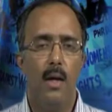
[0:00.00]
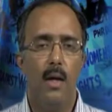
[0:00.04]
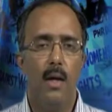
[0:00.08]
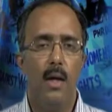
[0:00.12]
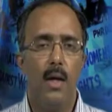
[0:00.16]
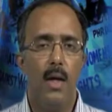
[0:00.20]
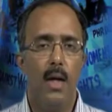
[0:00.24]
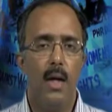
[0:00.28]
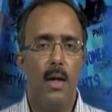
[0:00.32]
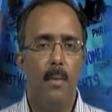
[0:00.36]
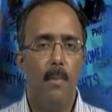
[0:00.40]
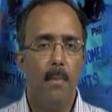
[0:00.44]

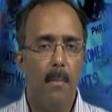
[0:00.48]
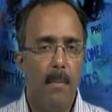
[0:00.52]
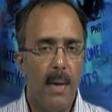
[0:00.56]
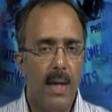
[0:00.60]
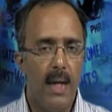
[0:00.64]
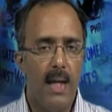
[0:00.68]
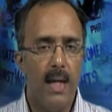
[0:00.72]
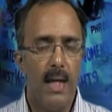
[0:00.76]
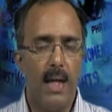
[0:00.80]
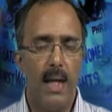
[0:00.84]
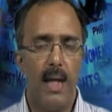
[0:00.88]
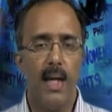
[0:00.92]
In
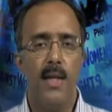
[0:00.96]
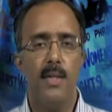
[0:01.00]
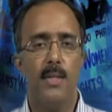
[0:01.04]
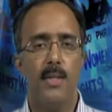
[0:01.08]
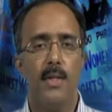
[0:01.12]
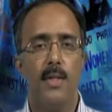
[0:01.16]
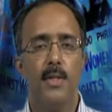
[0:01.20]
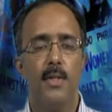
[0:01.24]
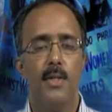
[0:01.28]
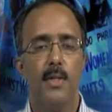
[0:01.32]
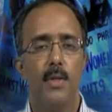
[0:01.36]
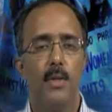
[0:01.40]
many
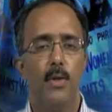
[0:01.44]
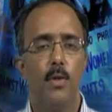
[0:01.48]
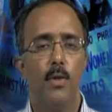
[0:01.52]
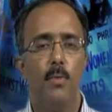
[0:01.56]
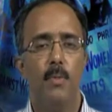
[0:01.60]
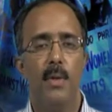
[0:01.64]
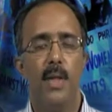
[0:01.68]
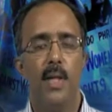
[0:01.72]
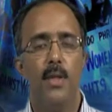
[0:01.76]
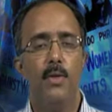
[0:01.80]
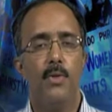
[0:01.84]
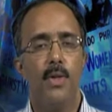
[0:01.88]
cases, you
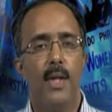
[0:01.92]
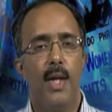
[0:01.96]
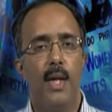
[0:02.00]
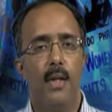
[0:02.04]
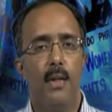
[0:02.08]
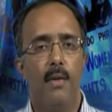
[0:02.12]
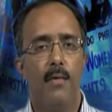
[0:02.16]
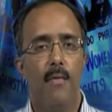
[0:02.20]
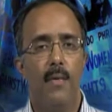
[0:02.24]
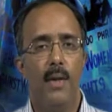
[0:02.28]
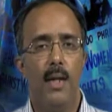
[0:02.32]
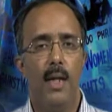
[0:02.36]
begin to get the
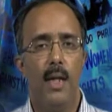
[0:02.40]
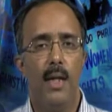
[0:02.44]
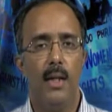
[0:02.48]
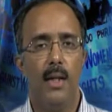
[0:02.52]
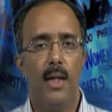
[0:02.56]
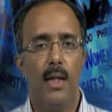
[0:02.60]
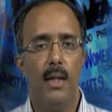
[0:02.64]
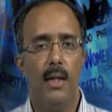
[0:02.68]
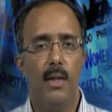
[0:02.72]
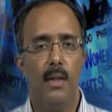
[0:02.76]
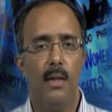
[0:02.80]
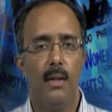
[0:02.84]
feeling
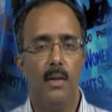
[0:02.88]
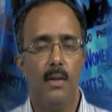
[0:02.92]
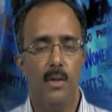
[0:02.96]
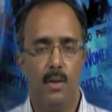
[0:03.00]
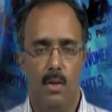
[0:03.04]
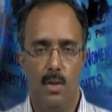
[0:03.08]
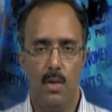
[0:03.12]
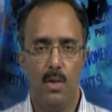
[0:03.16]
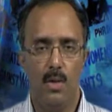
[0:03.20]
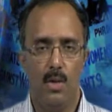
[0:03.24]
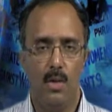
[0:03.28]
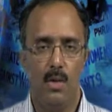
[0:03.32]
that
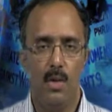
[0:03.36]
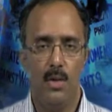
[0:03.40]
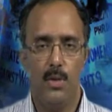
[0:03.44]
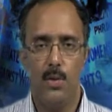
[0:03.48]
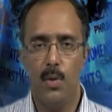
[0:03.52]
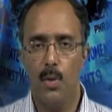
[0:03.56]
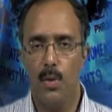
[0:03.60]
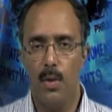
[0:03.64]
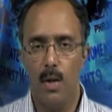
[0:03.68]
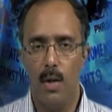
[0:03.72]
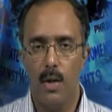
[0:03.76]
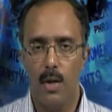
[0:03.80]
the
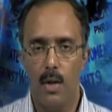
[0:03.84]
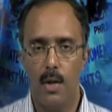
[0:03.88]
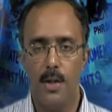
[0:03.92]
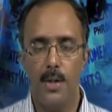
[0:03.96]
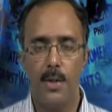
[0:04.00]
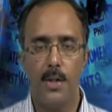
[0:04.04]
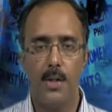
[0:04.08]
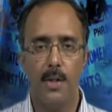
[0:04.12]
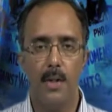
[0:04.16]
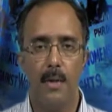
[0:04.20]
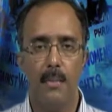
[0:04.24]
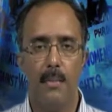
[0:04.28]
so-called
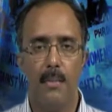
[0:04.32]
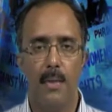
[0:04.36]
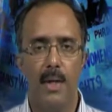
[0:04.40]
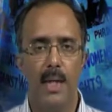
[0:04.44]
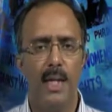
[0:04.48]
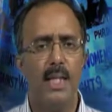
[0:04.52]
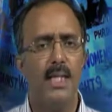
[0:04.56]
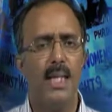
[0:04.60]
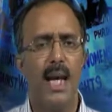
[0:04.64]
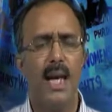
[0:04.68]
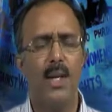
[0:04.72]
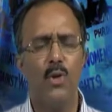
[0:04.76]
criticism
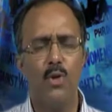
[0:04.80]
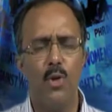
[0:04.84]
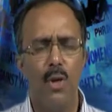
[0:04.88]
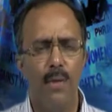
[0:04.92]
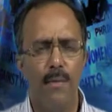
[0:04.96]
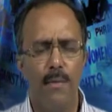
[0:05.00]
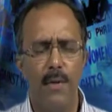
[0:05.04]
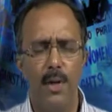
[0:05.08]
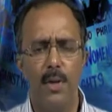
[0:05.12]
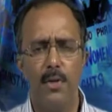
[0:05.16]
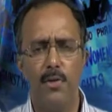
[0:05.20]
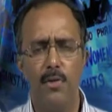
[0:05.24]
is actually
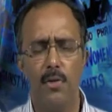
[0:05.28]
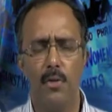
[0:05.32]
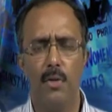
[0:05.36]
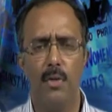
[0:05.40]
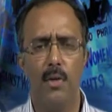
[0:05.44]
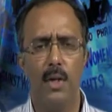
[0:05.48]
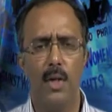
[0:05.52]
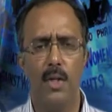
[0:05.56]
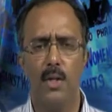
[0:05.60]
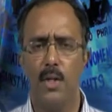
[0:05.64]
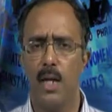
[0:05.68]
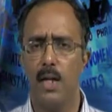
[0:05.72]
fiction,
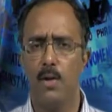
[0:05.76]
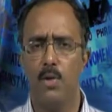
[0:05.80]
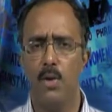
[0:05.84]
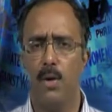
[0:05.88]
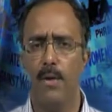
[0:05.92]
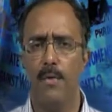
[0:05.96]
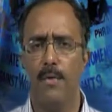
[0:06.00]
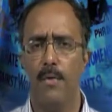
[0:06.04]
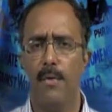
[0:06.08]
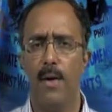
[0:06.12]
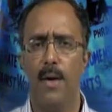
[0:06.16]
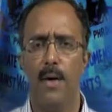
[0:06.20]
is actually
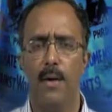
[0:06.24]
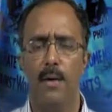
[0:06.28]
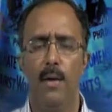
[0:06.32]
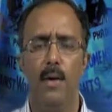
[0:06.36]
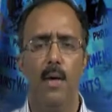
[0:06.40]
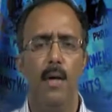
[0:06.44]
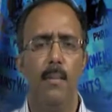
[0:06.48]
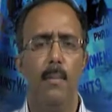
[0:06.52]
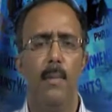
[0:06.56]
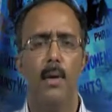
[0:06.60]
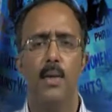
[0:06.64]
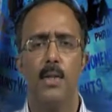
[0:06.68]
fun,
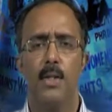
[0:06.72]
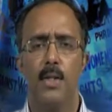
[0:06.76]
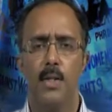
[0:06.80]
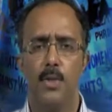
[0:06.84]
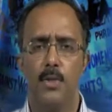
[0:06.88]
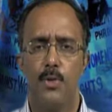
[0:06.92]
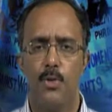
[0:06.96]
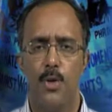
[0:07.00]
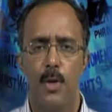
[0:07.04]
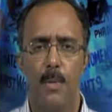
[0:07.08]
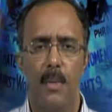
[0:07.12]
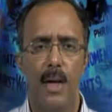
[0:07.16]
because it's
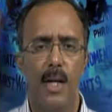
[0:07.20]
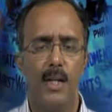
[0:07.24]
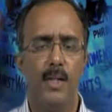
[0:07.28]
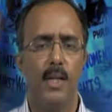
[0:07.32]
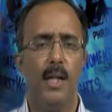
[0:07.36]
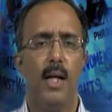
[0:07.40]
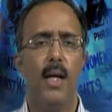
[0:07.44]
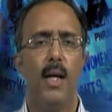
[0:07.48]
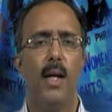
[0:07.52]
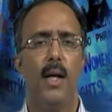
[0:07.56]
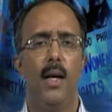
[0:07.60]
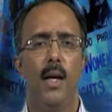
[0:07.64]

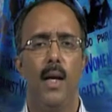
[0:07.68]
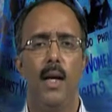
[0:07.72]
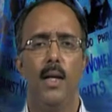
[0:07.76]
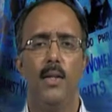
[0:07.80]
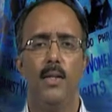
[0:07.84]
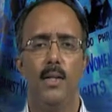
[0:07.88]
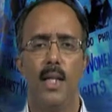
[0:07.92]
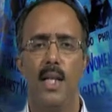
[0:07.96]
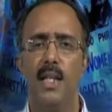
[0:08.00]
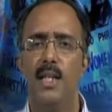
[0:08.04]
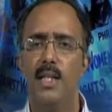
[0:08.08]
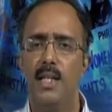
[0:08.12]
dramatic, it's
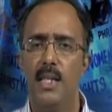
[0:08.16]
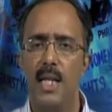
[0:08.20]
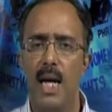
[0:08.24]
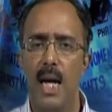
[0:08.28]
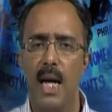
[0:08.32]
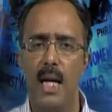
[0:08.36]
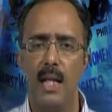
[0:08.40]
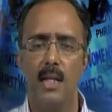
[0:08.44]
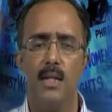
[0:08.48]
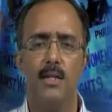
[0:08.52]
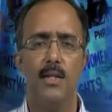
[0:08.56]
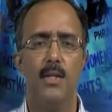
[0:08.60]

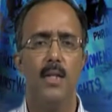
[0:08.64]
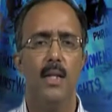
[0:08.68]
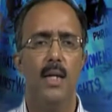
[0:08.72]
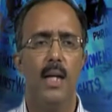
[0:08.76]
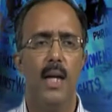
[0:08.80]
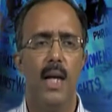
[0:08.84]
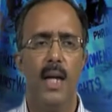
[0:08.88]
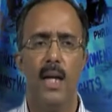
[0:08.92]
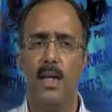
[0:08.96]
intense, it's